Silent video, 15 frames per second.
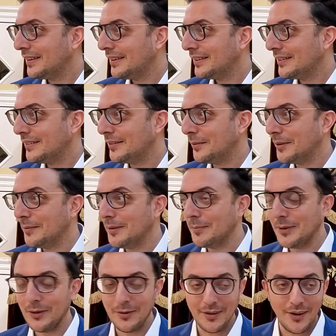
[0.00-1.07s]
I said, what do you mean?
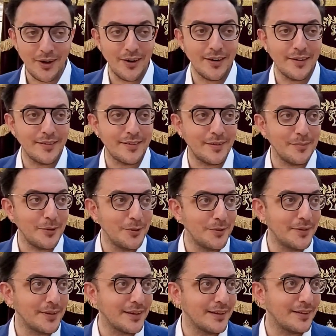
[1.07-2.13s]
But you're an artist and
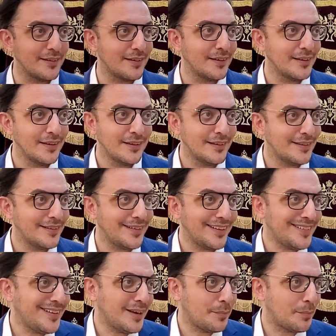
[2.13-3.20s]
music. And
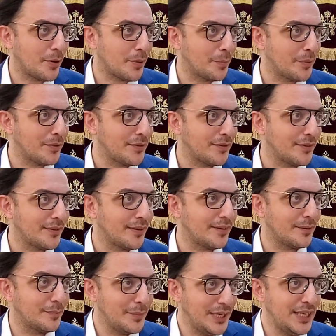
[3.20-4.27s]
that's not a purpose.
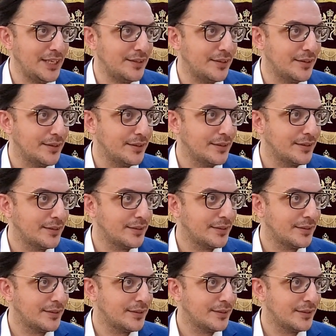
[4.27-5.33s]
That's a mean.
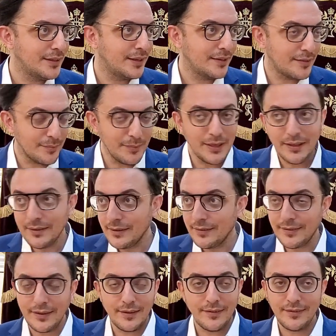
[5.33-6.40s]
That's a mean to
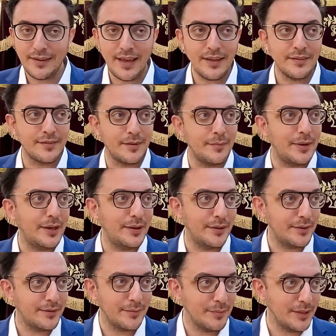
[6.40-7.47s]
stay sane somehow.
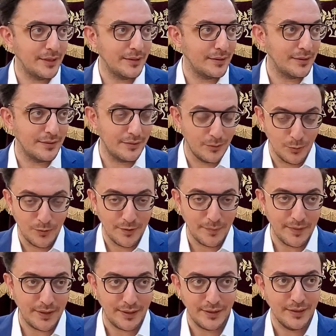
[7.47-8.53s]
It's a mean to do
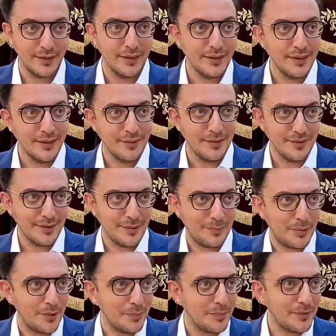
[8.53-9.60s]
something. It's not a
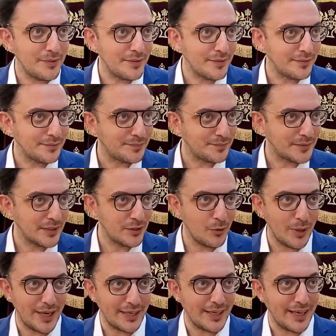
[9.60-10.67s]
purpose. There's
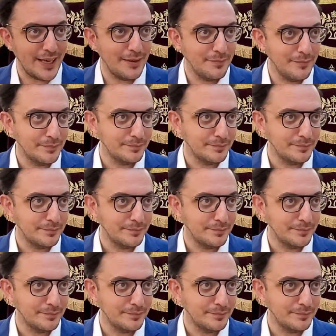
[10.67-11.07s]
no end game.